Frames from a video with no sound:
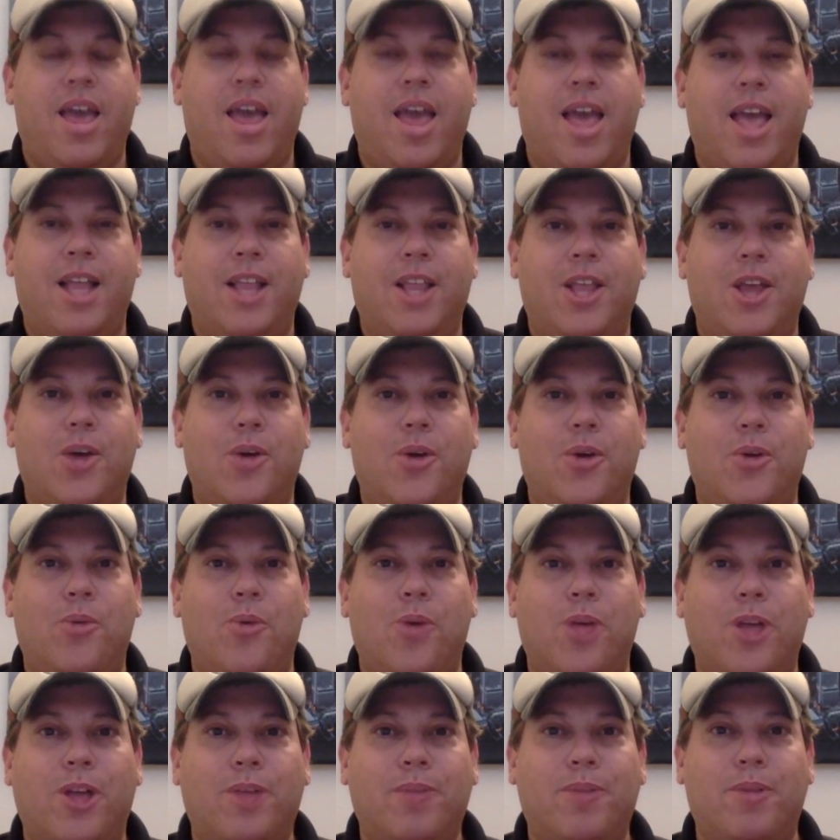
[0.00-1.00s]
Hello
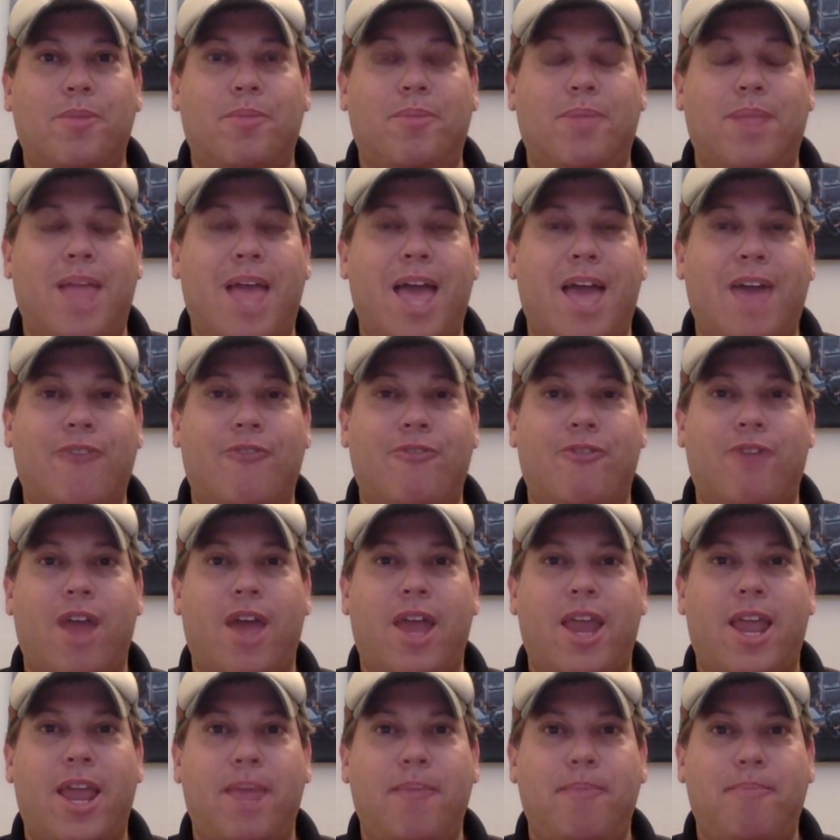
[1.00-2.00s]
and welcome to Black
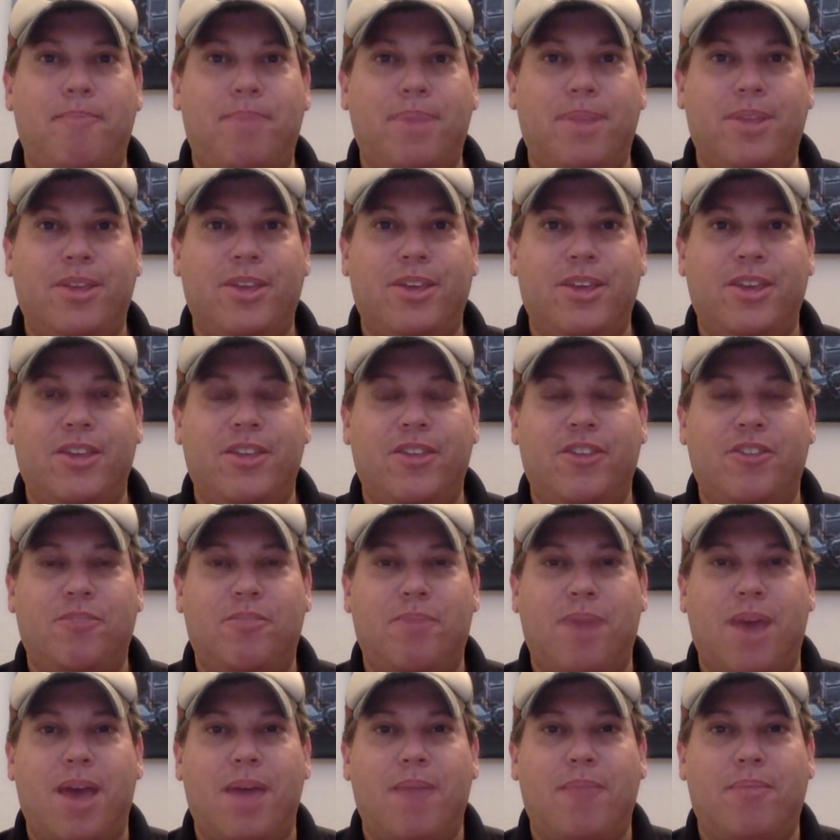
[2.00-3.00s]
Friday Billions
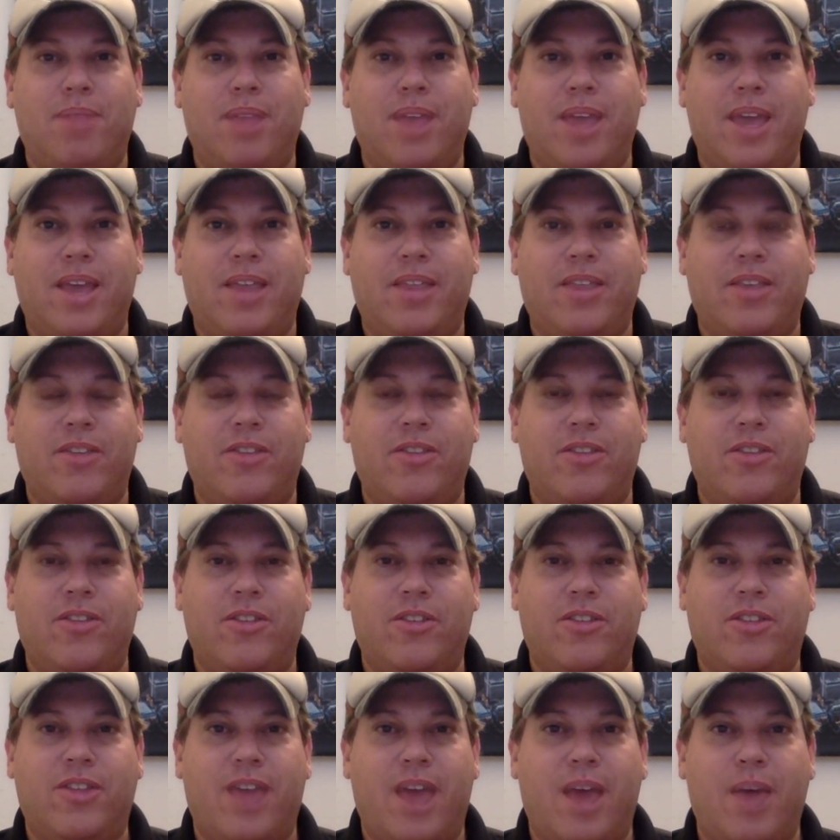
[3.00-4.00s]
by Blake. This
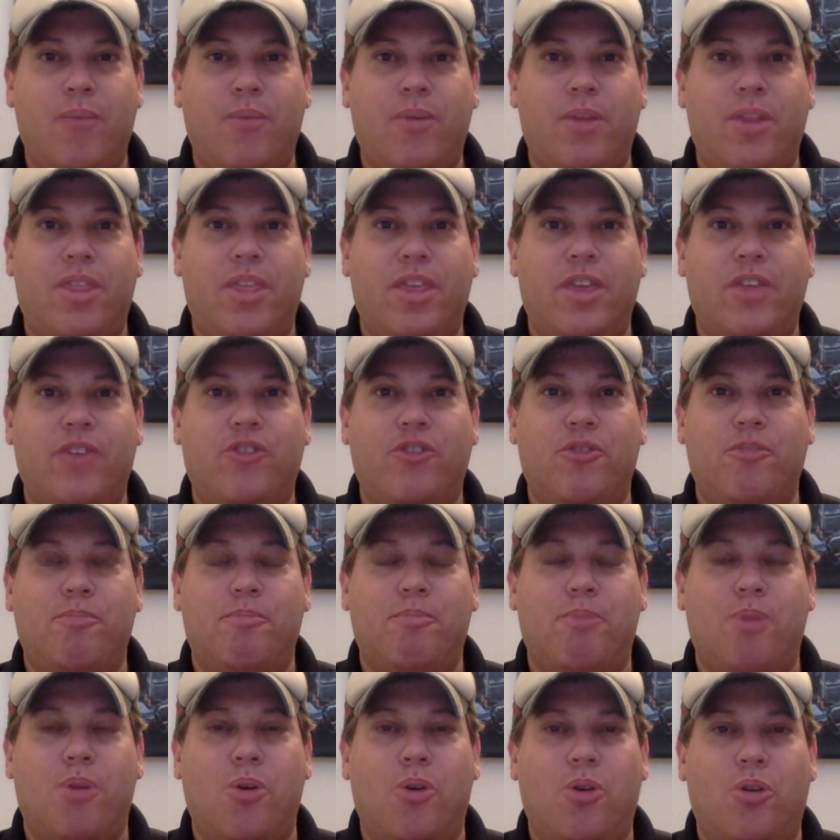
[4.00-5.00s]
is a time when things are
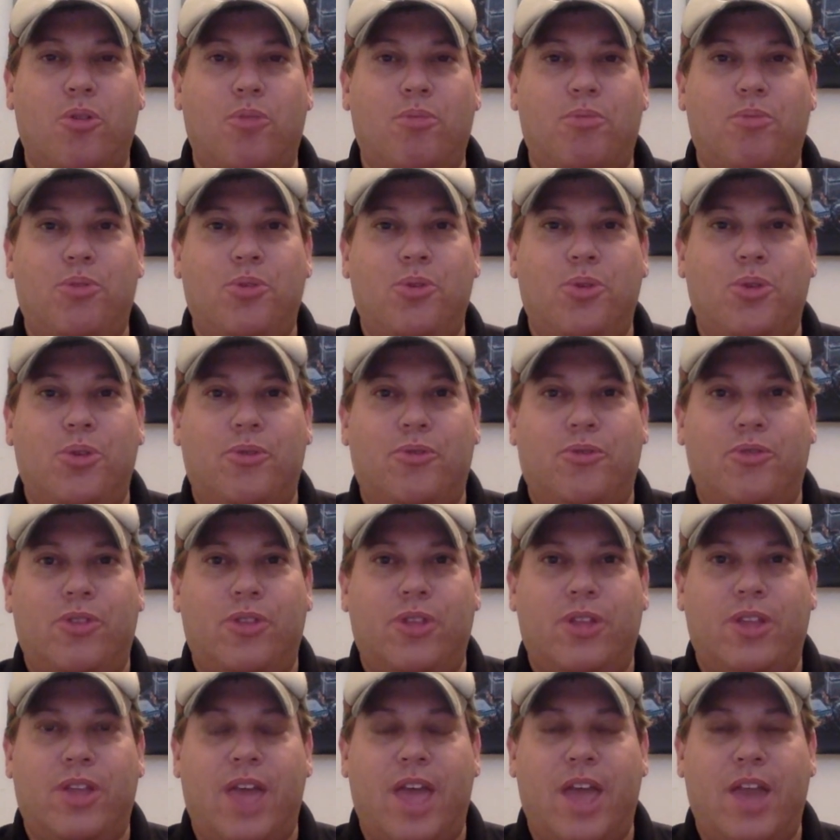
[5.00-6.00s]
bold,
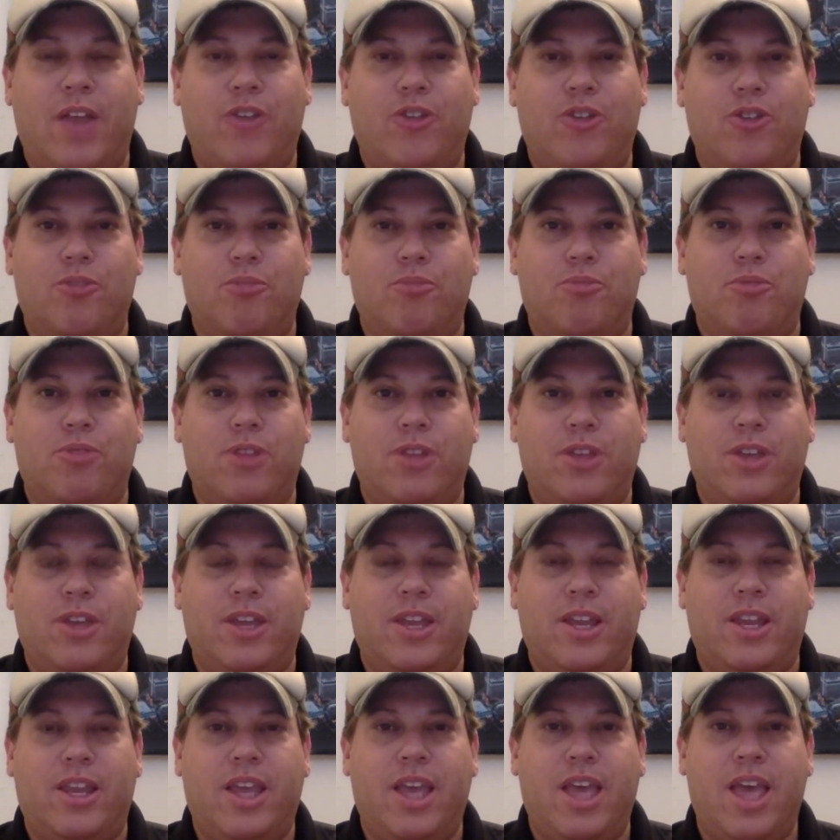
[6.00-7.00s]
beautiful, and you're
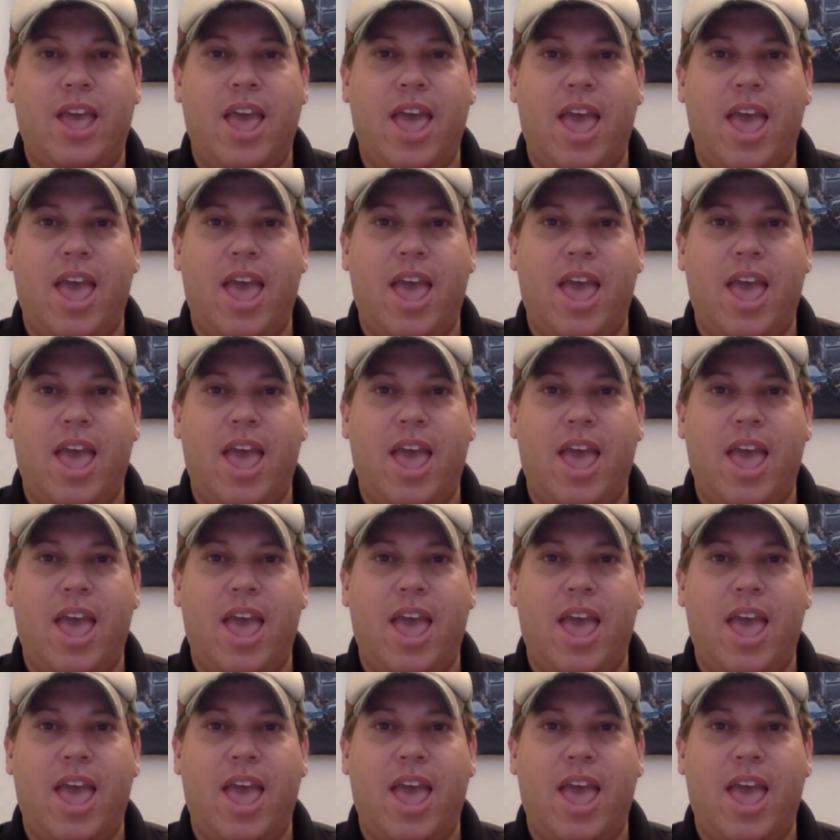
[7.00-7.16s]
brilliant.